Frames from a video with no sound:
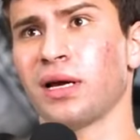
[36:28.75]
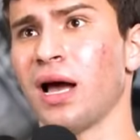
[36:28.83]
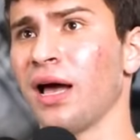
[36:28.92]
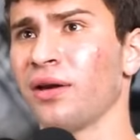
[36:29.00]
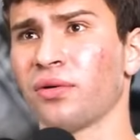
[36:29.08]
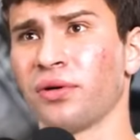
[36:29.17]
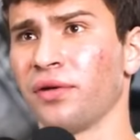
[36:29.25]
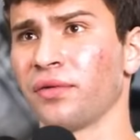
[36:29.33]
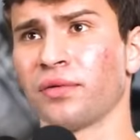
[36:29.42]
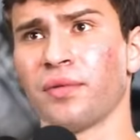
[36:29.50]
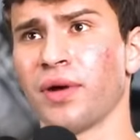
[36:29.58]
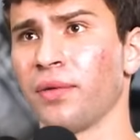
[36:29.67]
I don't even
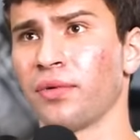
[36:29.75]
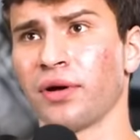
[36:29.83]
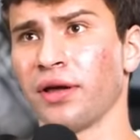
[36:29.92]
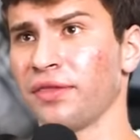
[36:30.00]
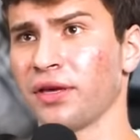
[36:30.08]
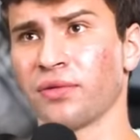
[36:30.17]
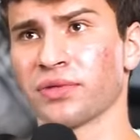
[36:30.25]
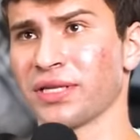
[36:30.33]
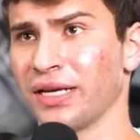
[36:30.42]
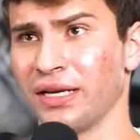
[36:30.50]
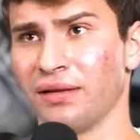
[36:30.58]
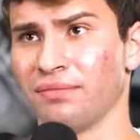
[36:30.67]
remember. I think it was
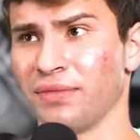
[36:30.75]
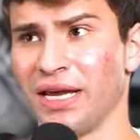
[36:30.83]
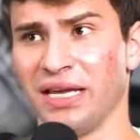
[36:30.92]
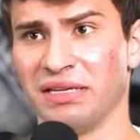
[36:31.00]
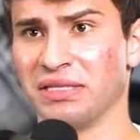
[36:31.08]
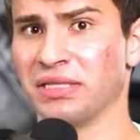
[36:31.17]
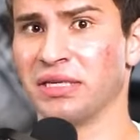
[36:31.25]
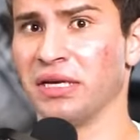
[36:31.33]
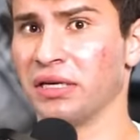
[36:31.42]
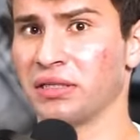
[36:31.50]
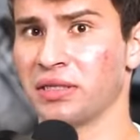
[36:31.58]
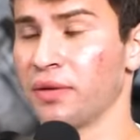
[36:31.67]
like an
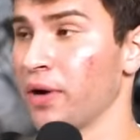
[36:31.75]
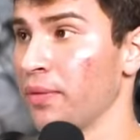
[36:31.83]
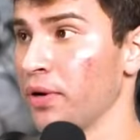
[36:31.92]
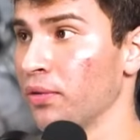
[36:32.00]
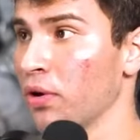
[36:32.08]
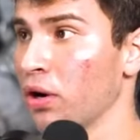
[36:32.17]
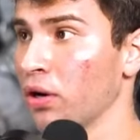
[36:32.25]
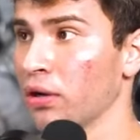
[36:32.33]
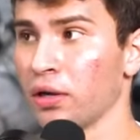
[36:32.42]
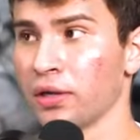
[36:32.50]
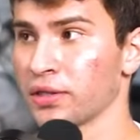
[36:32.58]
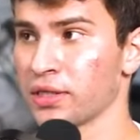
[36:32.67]
86. I might be wrong.
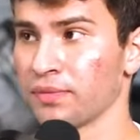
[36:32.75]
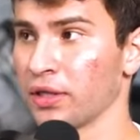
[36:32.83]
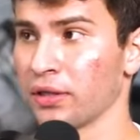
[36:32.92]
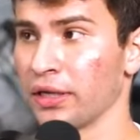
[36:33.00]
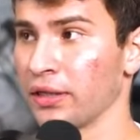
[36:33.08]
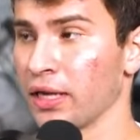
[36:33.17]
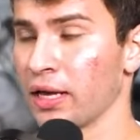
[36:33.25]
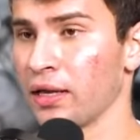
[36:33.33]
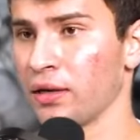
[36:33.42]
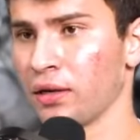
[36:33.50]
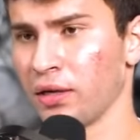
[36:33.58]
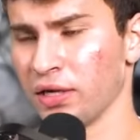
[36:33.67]
Something like
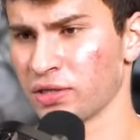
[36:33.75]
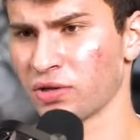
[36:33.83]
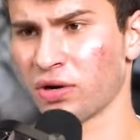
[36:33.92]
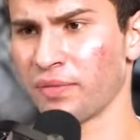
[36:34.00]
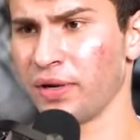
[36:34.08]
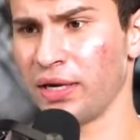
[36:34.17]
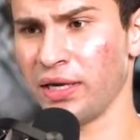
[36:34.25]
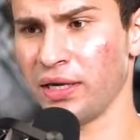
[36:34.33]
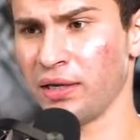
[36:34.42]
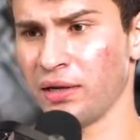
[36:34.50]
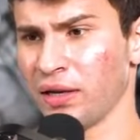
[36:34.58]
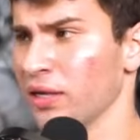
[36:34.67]
that. His car
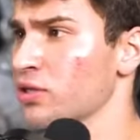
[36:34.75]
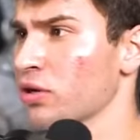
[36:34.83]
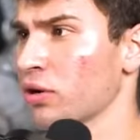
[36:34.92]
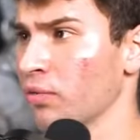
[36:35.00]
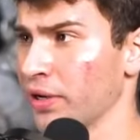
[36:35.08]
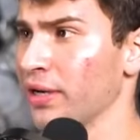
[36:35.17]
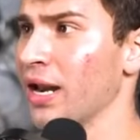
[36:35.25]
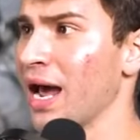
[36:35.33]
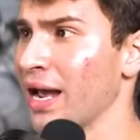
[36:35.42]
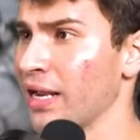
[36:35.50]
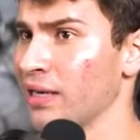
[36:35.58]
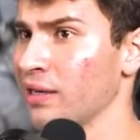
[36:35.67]
made, his car went
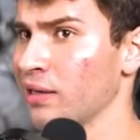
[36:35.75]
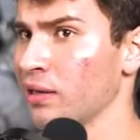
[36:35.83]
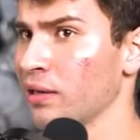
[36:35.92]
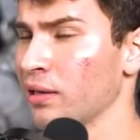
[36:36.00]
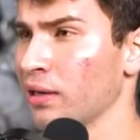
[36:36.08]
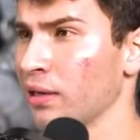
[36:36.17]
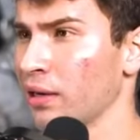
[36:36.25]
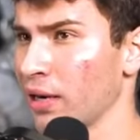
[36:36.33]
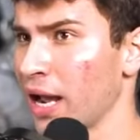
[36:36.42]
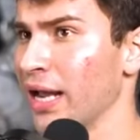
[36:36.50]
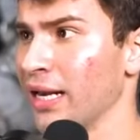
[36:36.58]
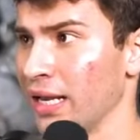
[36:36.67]
nine,
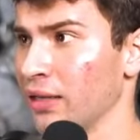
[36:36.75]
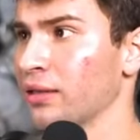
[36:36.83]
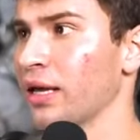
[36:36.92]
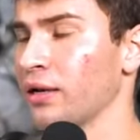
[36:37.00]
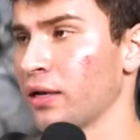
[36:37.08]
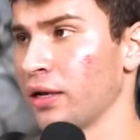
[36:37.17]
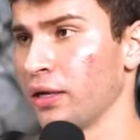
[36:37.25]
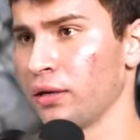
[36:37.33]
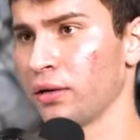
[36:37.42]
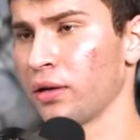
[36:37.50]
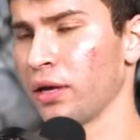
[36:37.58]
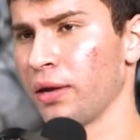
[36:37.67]
nine, eight that night
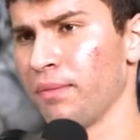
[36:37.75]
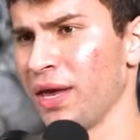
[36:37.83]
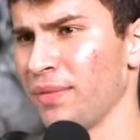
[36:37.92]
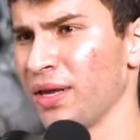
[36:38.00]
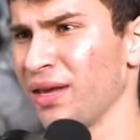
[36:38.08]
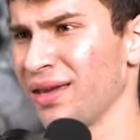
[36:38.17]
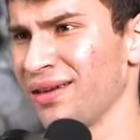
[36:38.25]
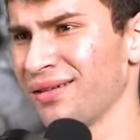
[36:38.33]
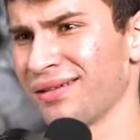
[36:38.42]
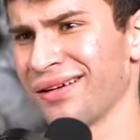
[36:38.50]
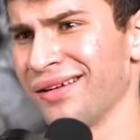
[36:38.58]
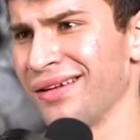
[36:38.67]
and maybe
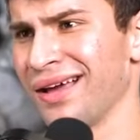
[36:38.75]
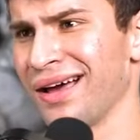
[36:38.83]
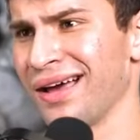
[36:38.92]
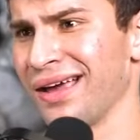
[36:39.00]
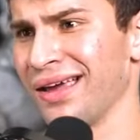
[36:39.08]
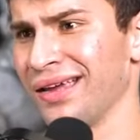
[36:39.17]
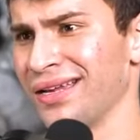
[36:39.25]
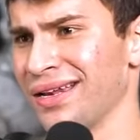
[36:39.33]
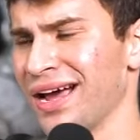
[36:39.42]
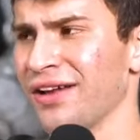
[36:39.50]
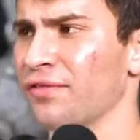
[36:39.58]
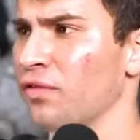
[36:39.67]
a
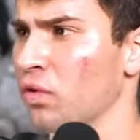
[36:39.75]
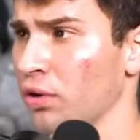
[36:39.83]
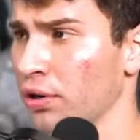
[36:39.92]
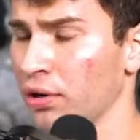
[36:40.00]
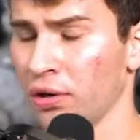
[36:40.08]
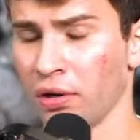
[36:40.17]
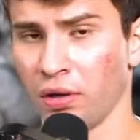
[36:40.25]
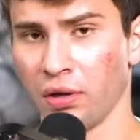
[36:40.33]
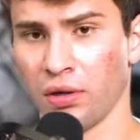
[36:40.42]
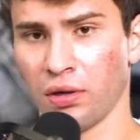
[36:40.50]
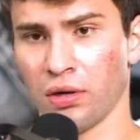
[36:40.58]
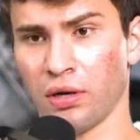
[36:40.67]
994
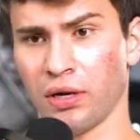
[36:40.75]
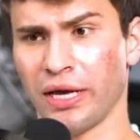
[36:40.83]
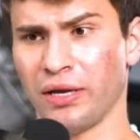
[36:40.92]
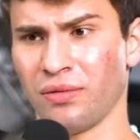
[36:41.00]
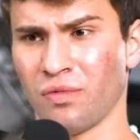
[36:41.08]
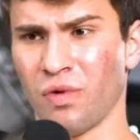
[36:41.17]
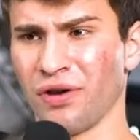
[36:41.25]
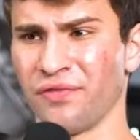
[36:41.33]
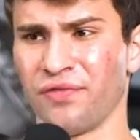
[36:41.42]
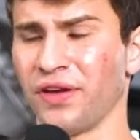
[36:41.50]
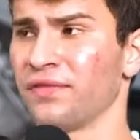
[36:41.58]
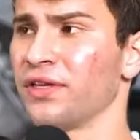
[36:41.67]
uh, at
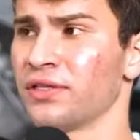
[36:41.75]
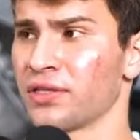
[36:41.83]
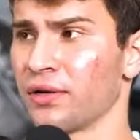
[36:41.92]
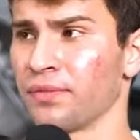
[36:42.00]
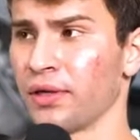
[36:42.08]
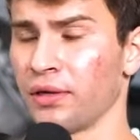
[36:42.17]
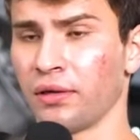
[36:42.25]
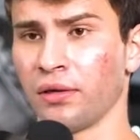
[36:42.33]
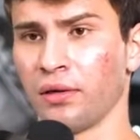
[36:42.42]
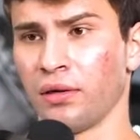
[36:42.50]
150 something.